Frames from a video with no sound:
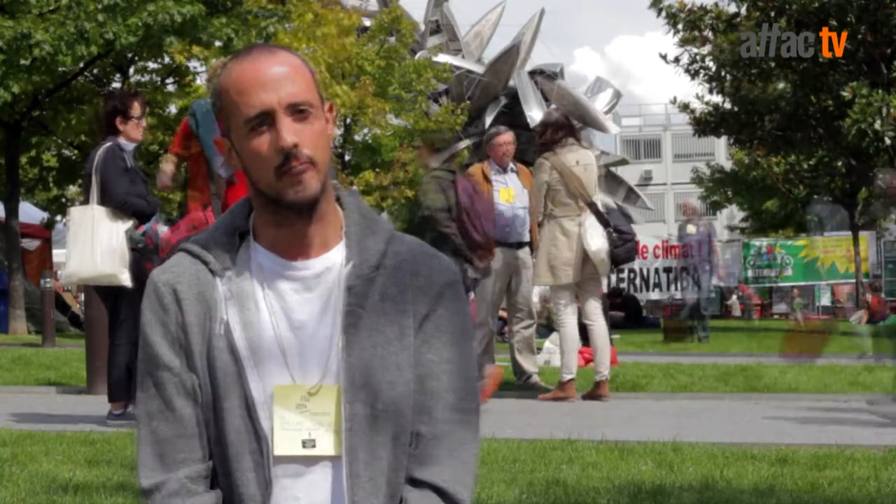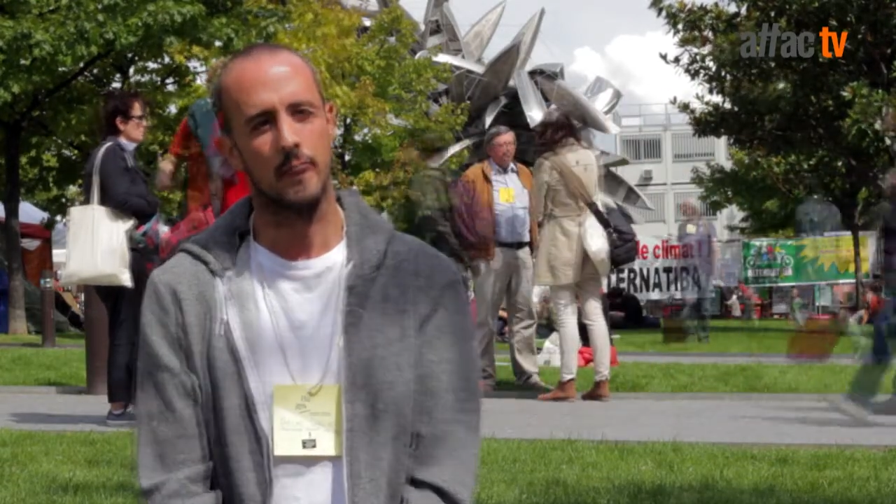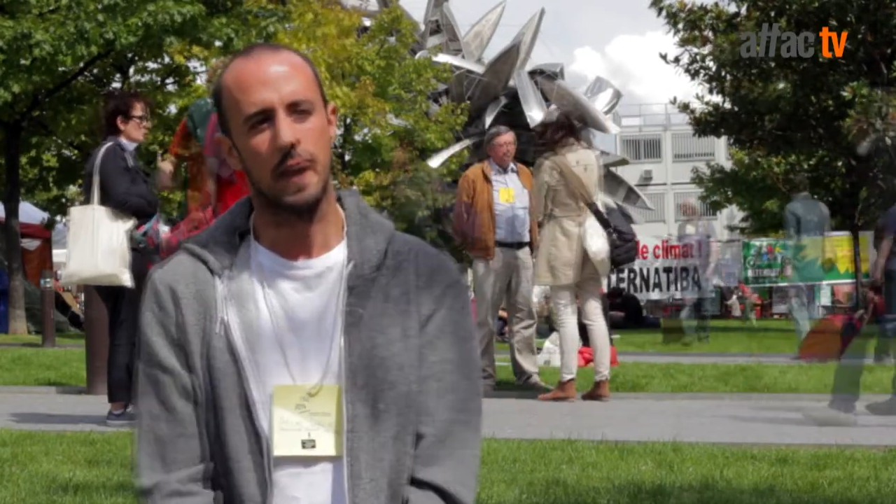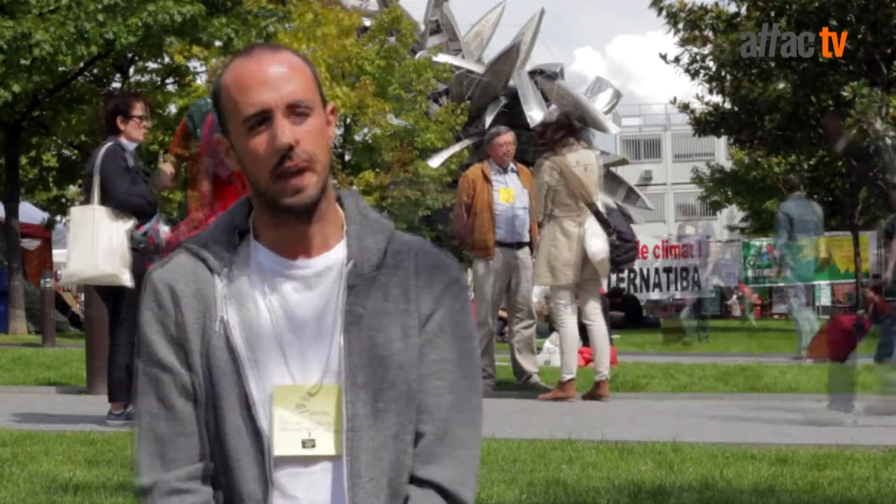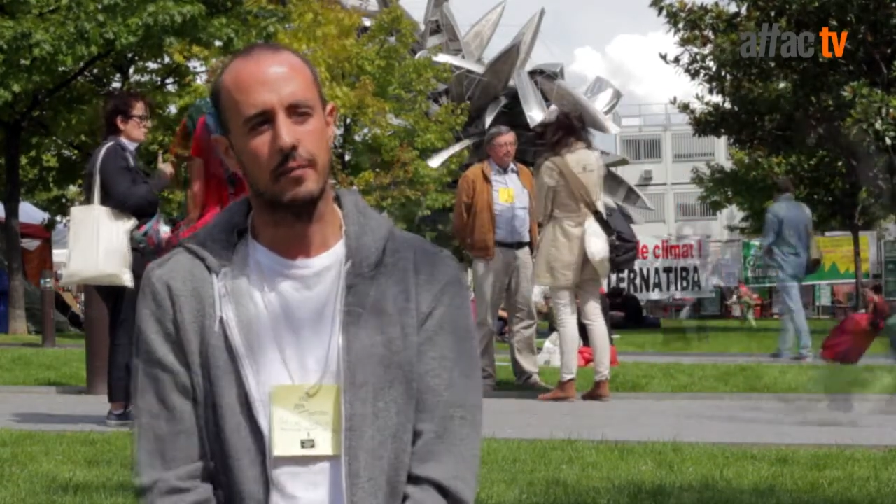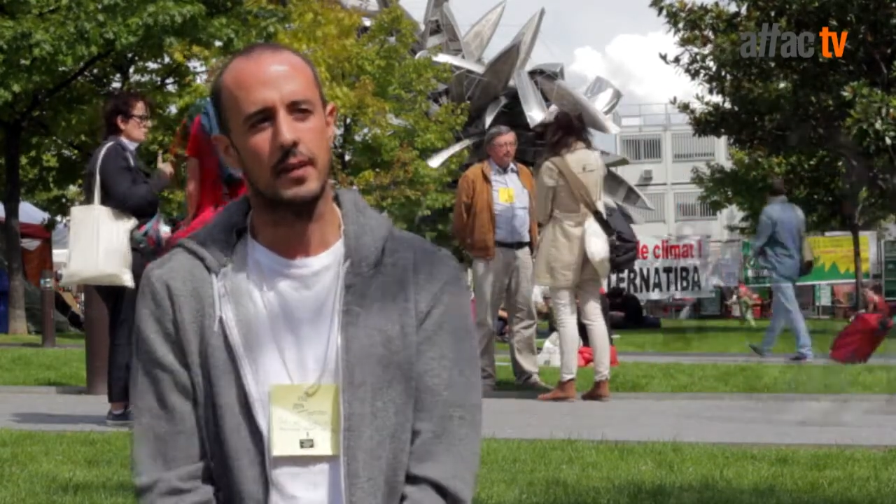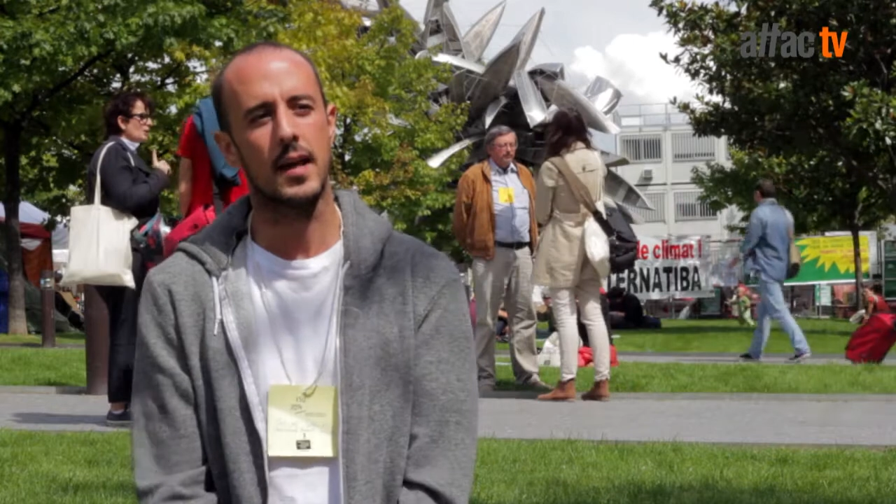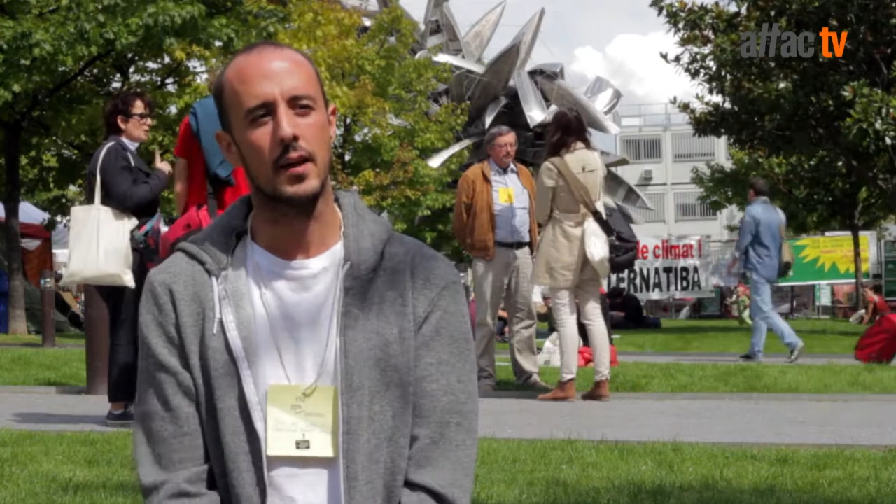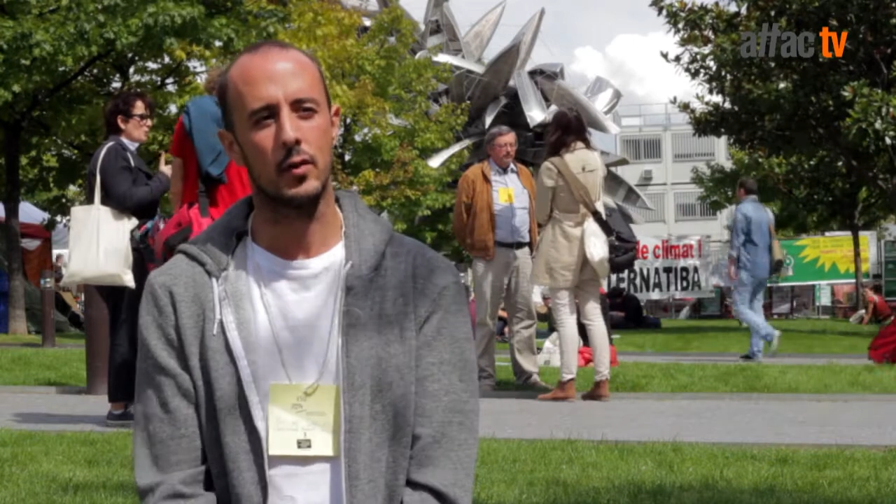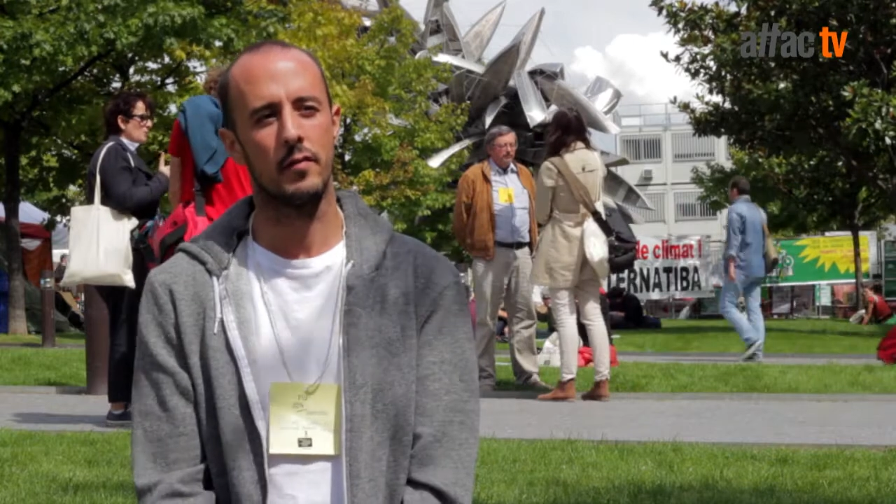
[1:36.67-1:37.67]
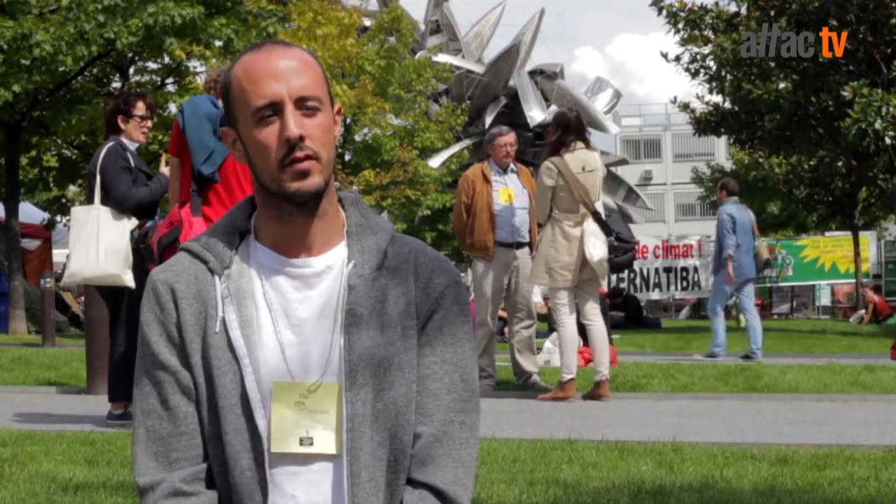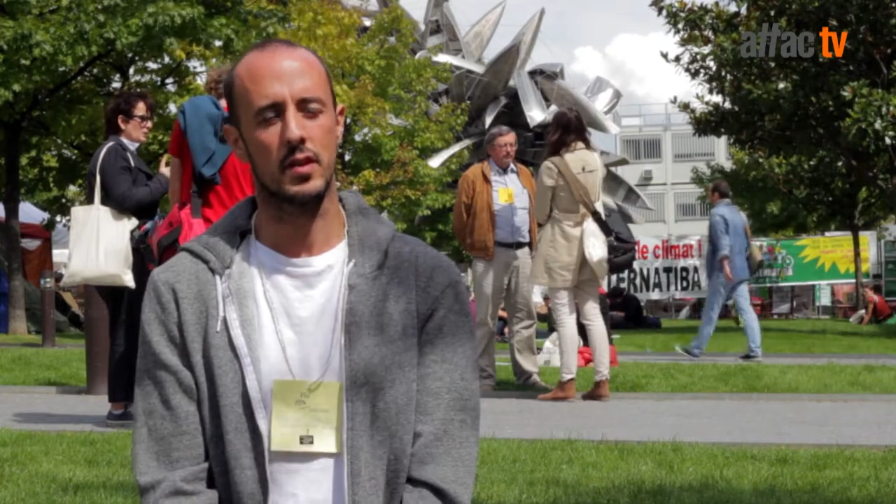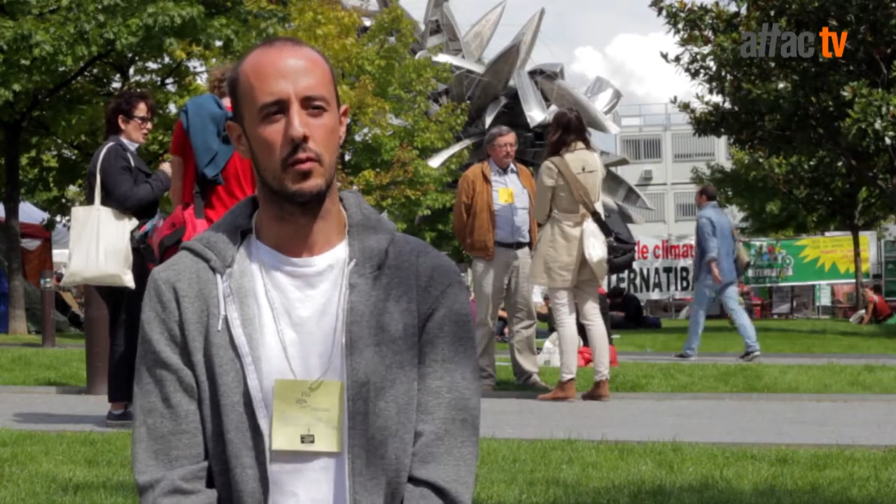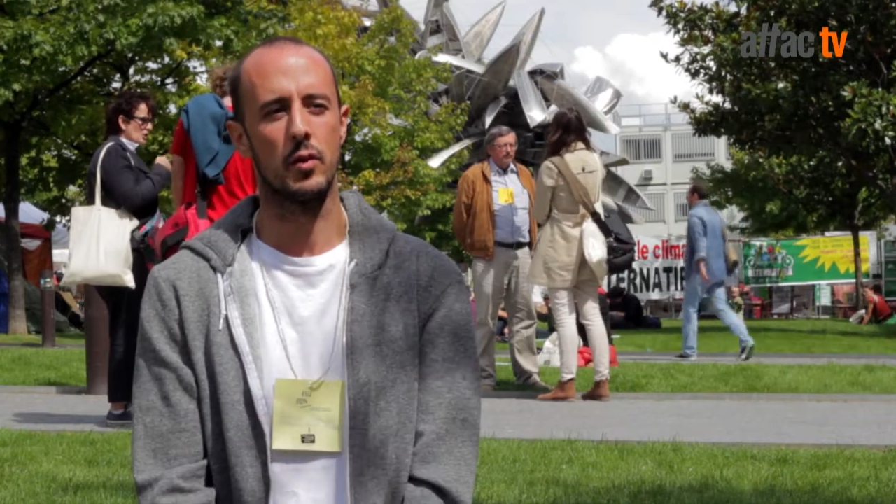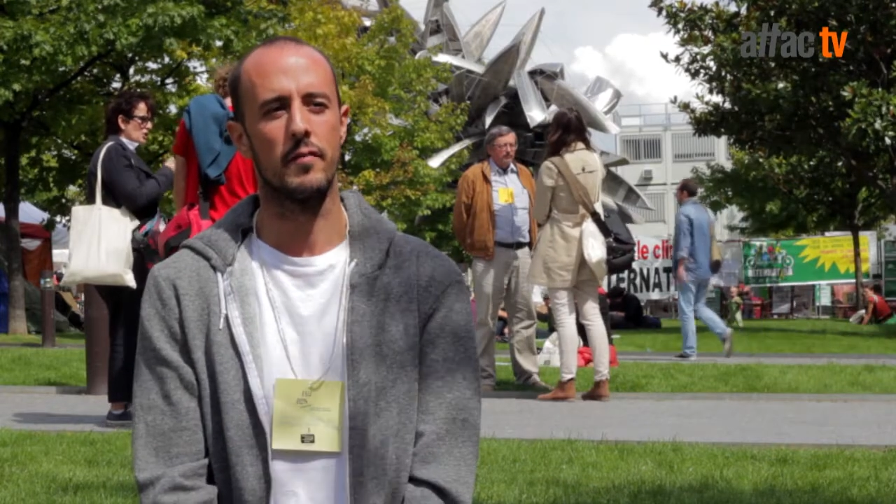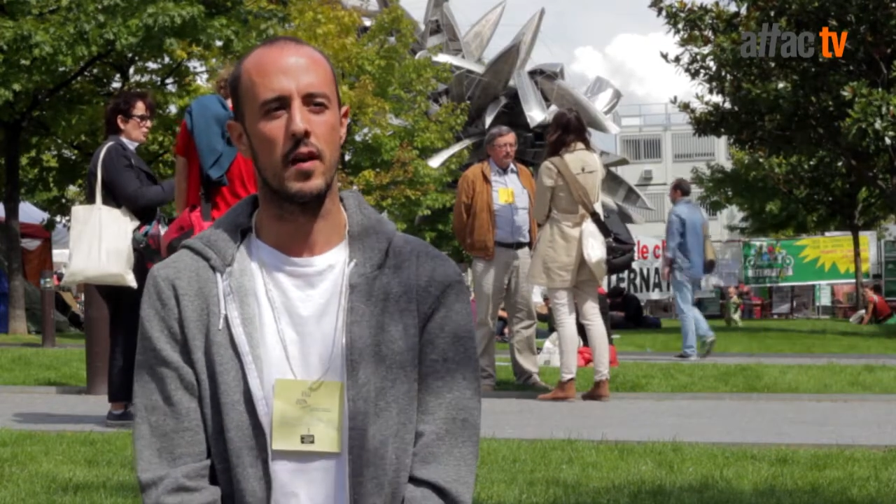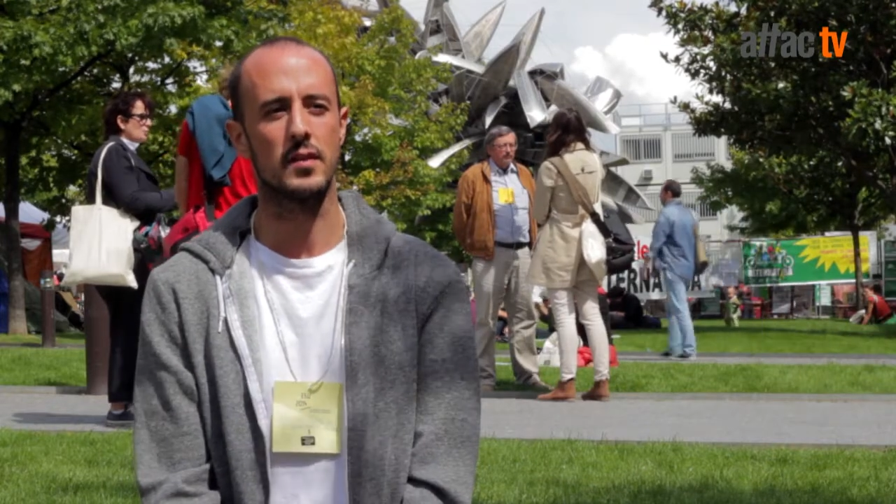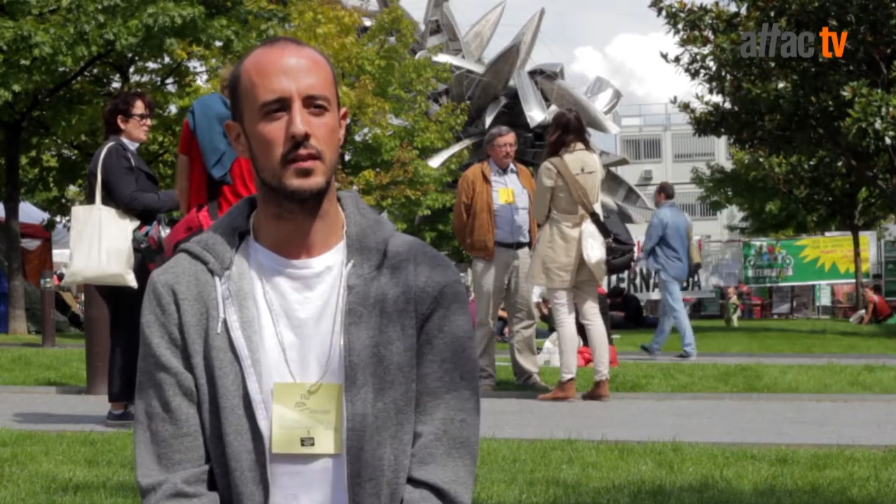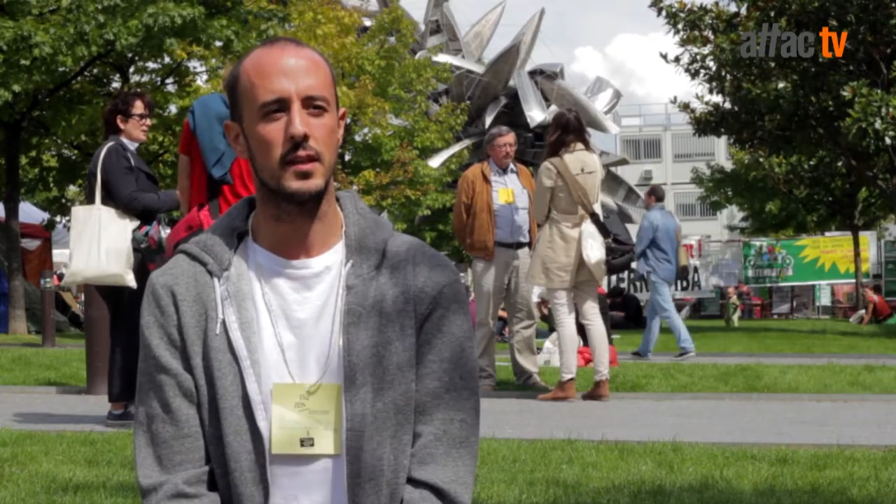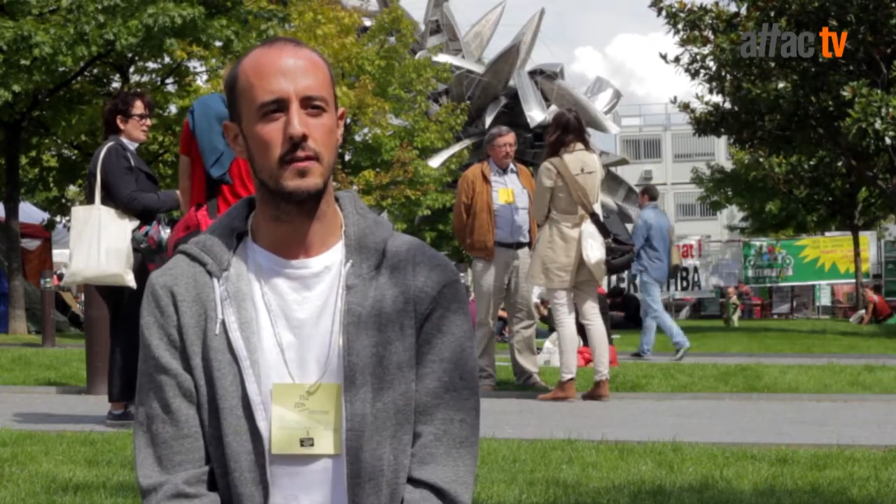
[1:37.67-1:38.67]
Here in Attac Summer
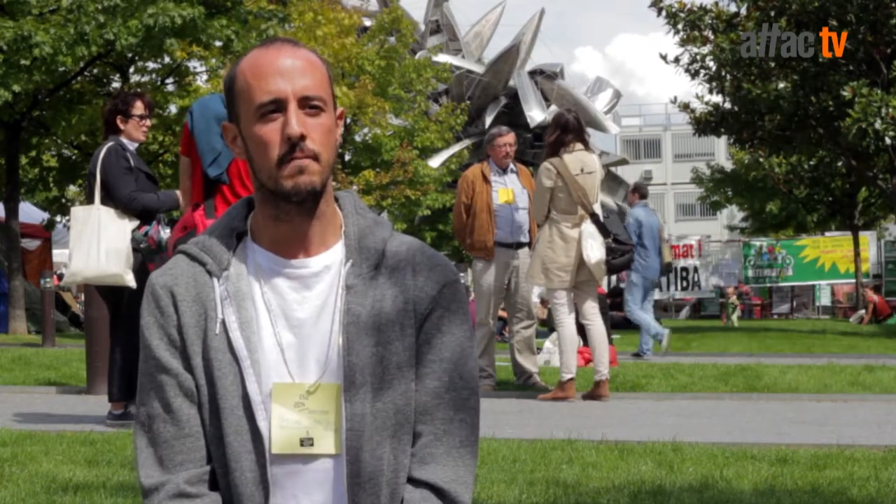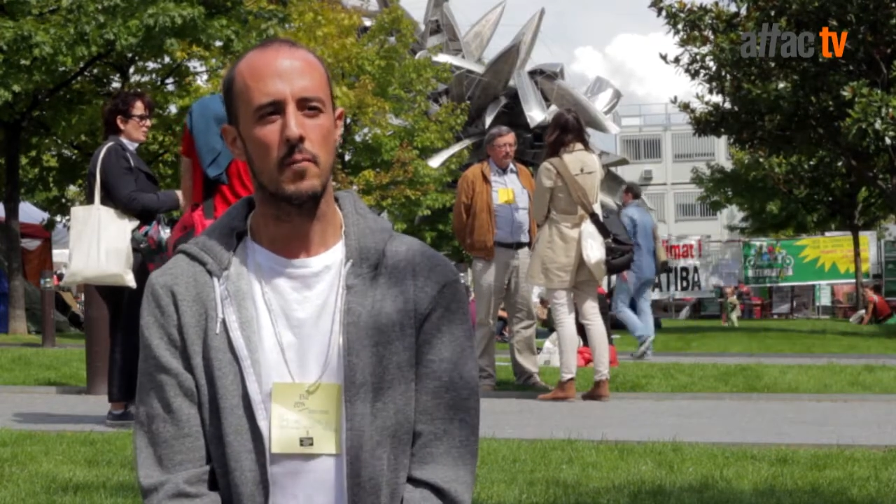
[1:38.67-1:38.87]
University,